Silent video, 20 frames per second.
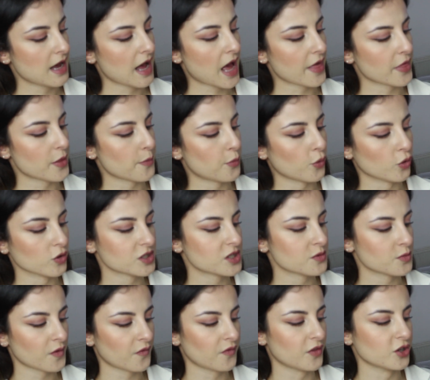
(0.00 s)
at the
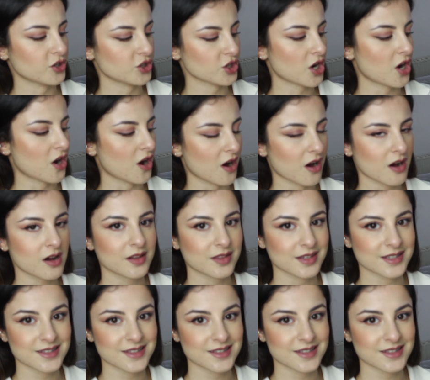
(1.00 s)
bottom of the jar.